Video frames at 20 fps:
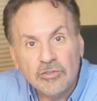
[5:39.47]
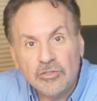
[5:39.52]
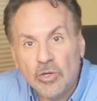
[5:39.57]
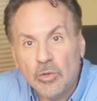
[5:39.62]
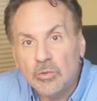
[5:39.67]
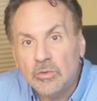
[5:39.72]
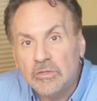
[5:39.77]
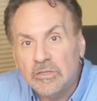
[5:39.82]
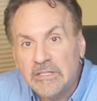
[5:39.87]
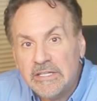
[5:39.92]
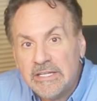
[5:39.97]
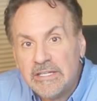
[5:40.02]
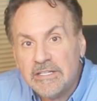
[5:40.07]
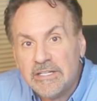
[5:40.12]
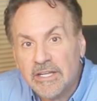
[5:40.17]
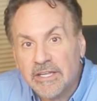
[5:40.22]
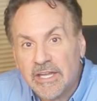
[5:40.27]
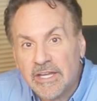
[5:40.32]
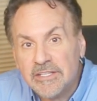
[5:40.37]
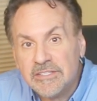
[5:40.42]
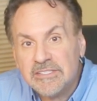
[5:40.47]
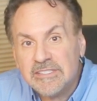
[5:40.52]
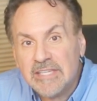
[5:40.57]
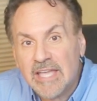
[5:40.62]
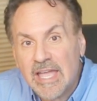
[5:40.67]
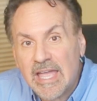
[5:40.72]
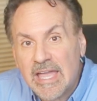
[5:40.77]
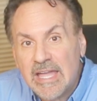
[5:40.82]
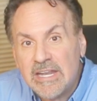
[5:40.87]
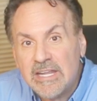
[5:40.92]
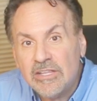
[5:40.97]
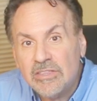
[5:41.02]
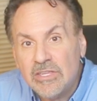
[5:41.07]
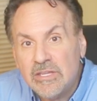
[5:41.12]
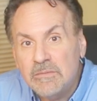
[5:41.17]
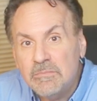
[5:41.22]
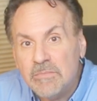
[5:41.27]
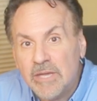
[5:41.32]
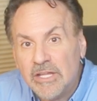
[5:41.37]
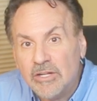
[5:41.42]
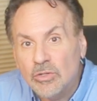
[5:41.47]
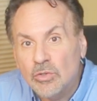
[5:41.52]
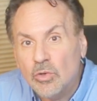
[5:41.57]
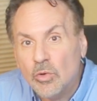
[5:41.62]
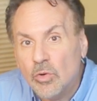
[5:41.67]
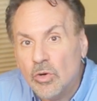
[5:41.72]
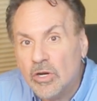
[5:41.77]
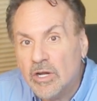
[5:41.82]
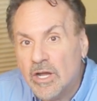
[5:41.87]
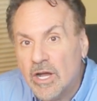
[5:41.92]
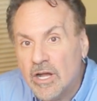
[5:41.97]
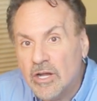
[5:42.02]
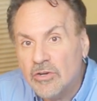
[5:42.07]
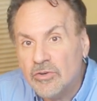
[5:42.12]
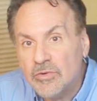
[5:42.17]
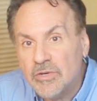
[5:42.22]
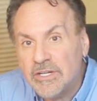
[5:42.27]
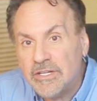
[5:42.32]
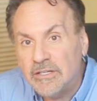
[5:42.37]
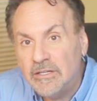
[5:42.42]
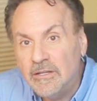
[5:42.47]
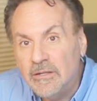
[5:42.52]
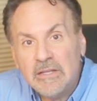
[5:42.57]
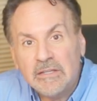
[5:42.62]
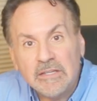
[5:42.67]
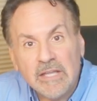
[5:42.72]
Don't lean against anything metal or concrete.